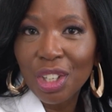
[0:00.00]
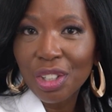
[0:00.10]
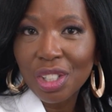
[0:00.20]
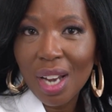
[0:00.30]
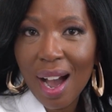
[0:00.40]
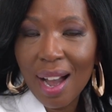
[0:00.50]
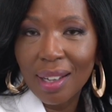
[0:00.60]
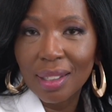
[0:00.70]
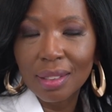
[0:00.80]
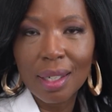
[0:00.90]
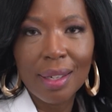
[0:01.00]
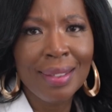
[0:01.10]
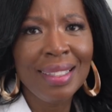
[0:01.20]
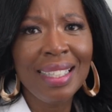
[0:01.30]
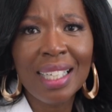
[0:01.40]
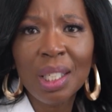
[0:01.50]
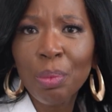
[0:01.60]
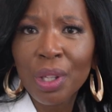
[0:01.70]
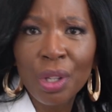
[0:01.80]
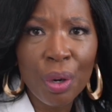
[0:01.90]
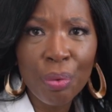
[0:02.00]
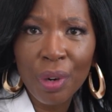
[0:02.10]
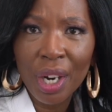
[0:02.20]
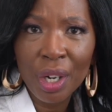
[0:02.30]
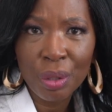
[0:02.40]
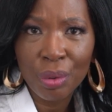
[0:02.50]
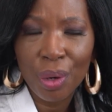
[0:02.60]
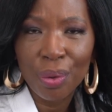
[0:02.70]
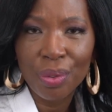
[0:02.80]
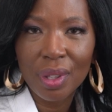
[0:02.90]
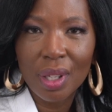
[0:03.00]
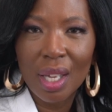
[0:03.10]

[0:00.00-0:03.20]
your child, dealing with career growth.